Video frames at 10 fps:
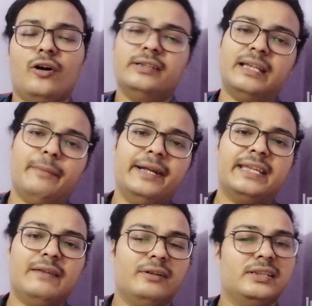or they
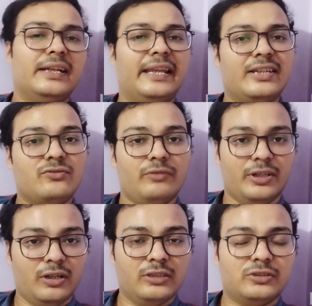might give on the next
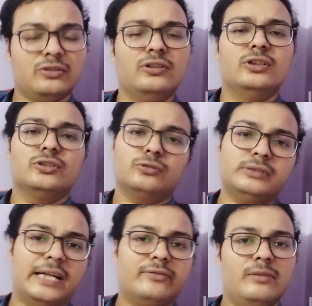week also. So
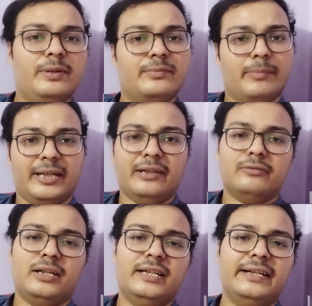that will be
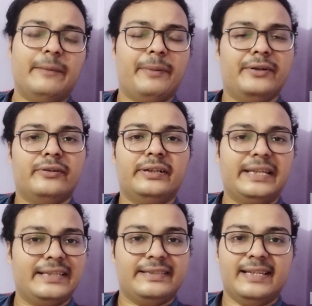particularly depend on
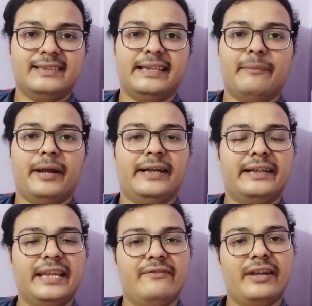TCS. They
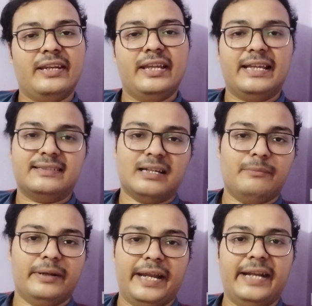might give any
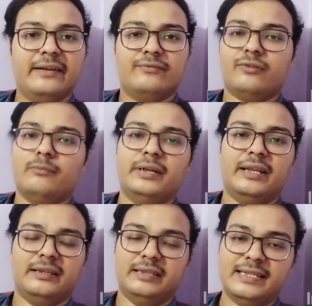exam date from
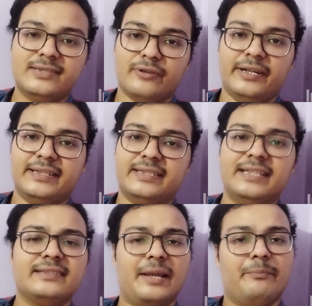this
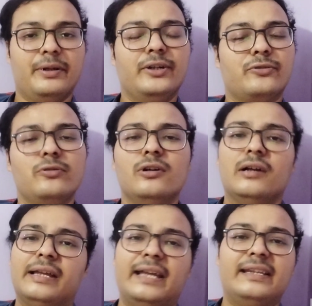26th April to
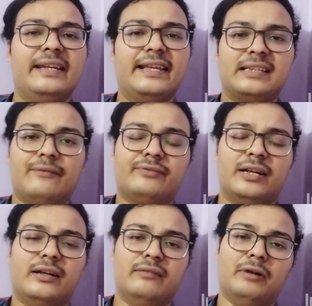any days
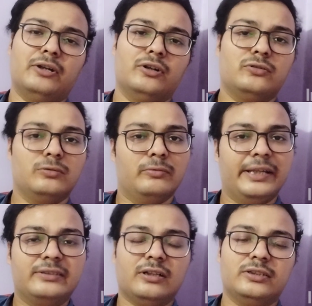after 1 or 2
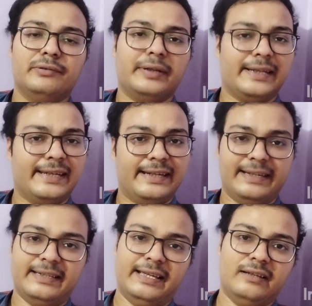weeks also. You
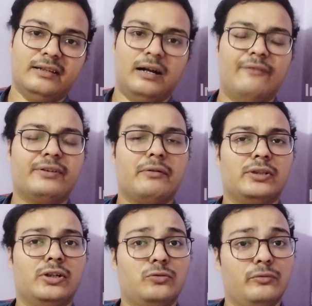can after
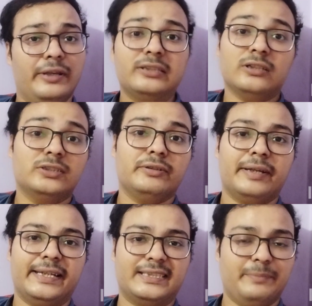1 or 2 weeks also you
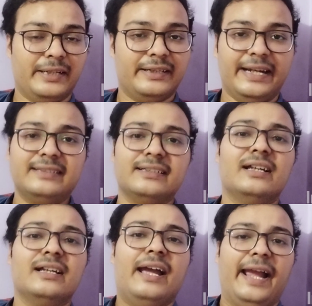can expect dates,
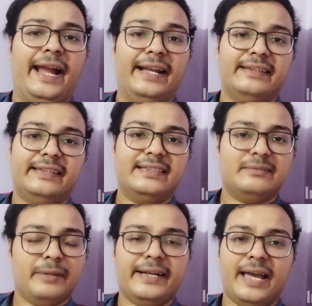and
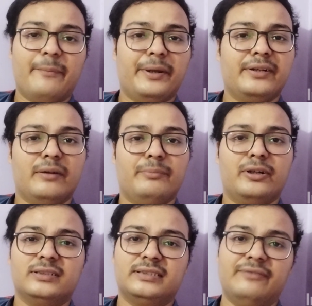this might happen
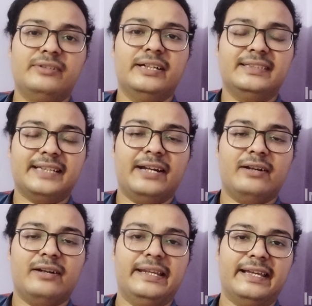because if they decide
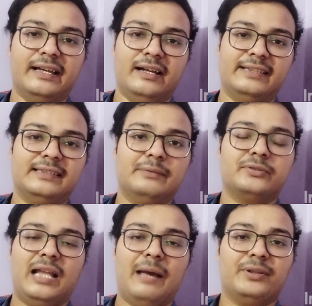only exams
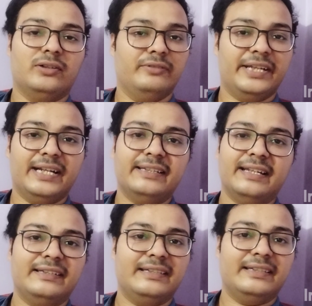will happen on weekend,
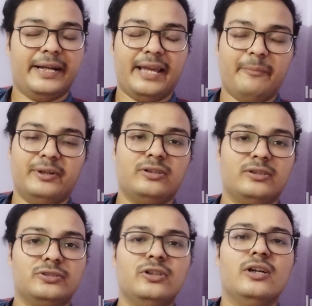then this might happen
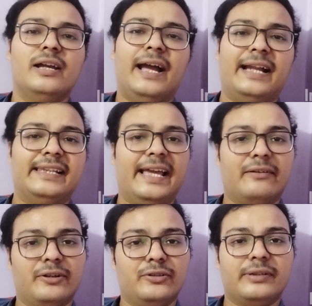also, and they
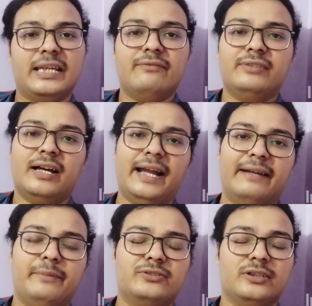are going to give the
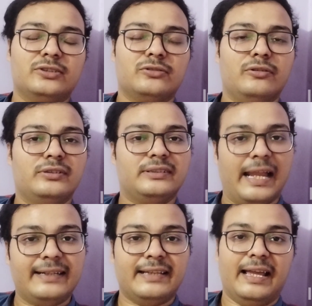admins also on
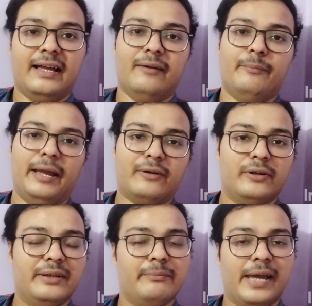that
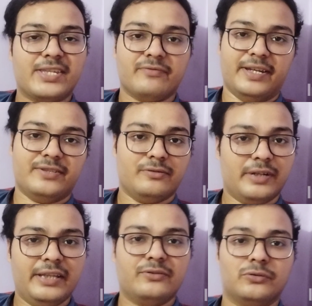according batch wise.
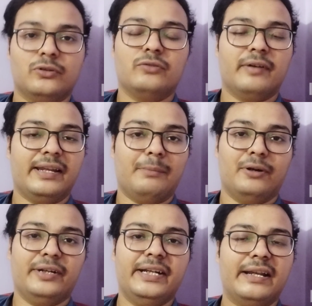Okay, so don't worry
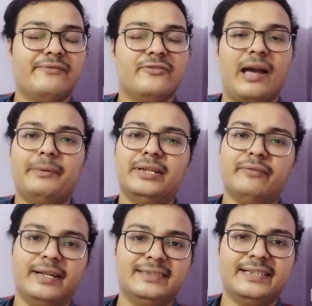about it, and if you have
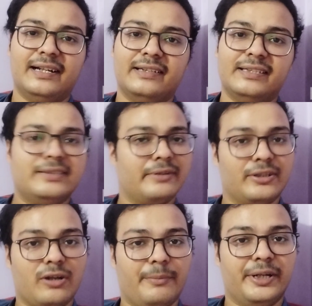any queries regarding this, you
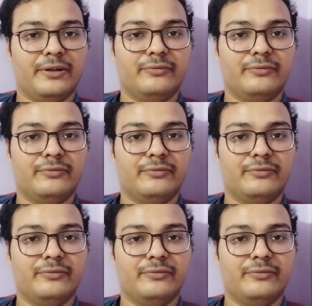can comment